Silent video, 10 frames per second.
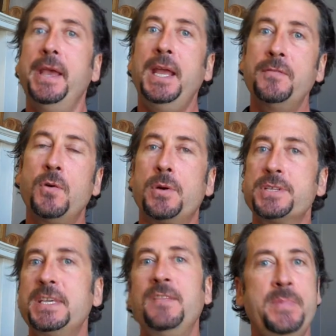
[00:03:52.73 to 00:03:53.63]
And of
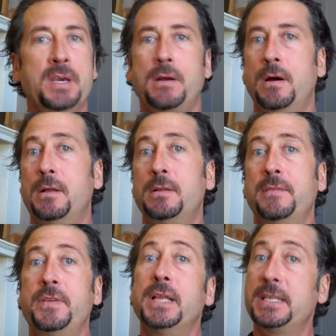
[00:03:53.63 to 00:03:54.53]
course, give me a call
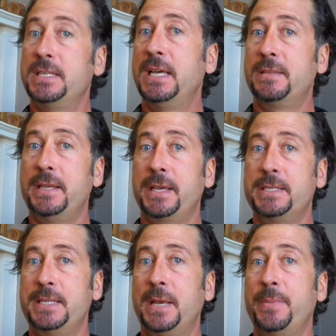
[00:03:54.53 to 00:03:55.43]
if you'd like to take the next
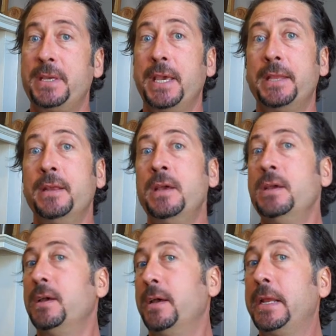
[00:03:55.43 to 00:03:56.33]
step and get
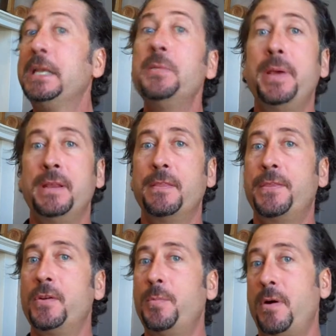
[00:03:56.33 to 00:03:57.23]
an independent
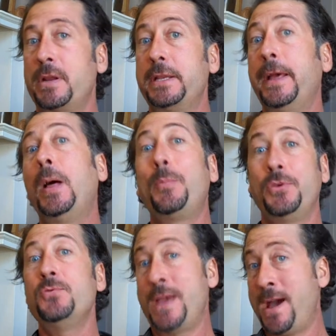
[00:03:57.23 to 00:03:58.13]
third party to help
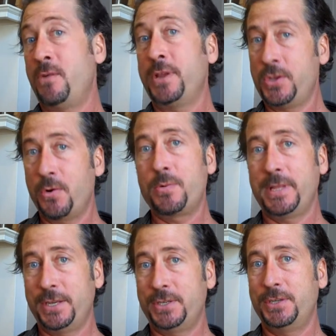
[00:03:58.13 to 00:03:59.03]
you now in your
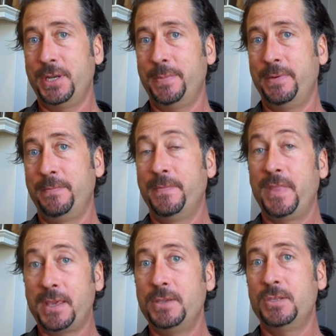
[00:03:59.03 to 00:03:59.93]
relationship.
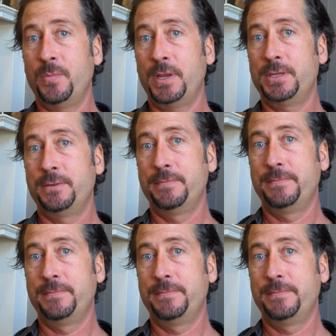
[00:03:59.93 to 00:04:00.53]
Thank you so much.